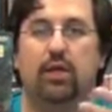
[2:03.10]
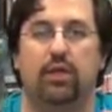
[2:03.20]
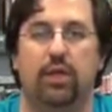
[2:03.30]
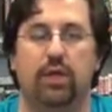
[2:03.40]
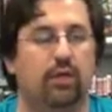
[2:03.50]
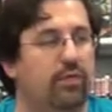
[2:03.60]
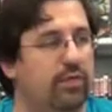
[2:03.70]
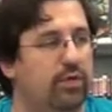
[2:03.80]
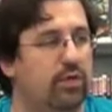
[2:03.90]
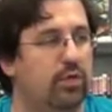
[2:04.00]
the
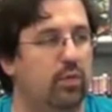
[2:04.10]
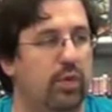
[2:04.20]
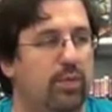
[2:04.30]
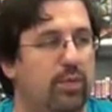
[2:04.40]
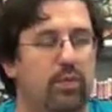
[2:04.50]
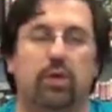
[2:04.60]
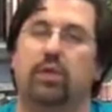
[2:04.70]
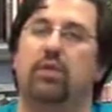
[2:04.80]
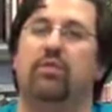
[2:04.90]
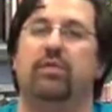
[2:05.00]
52 reboot,
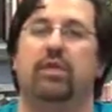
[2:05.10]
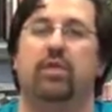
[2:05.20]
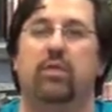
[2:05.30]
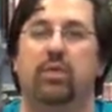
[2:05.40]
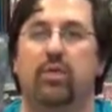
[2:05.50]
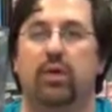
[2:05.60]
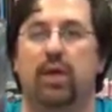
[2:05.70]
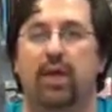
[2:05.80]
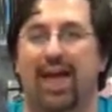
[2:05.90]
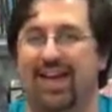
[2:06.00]
the new 52 reboot,
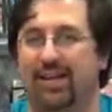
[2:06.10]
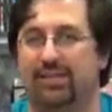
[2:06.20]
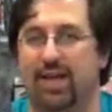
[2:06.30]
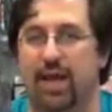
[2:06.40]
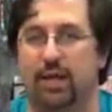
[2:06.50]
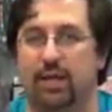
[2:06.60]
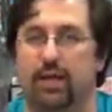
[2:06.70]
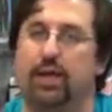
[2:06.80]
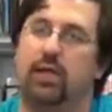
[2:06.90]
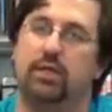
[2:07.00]
Alan Scott
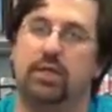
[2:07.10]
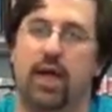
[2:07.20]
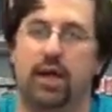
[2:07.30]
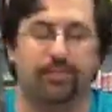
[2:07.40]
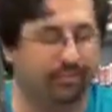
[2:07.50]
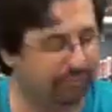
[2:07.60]
is gay.